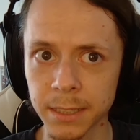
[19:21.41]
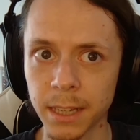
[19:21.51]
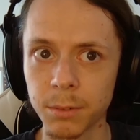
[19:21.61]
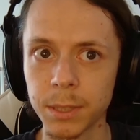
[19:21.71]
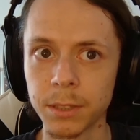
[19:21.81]

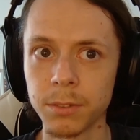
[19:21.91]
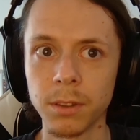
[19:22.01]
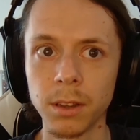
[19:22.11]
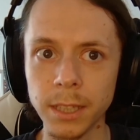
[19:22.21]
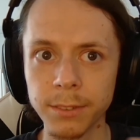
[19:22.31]
like when you
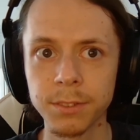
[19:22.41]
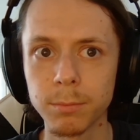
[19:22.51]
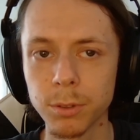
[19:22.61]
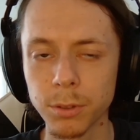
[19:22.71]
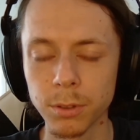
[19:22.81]
leave the
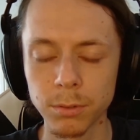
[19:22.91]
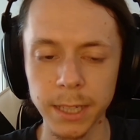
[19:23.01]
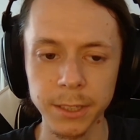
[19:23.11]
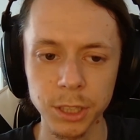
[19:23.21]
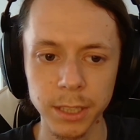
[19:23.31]
Bluetooth
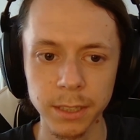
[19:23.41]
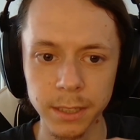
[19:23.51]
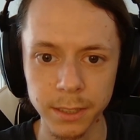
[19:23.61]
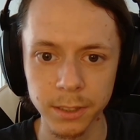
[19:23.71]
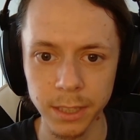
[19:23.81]
range and it
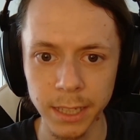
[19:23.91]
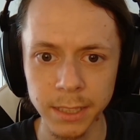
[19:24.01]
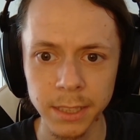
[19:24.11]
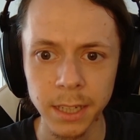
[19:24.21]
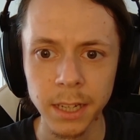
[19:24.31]

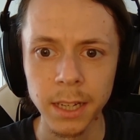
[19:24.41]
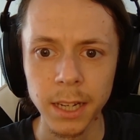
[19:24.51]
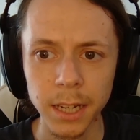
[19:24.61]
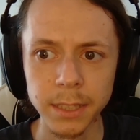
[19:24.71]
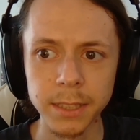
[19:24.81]
disconnects,
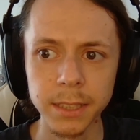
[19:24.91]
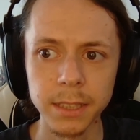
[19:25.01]
it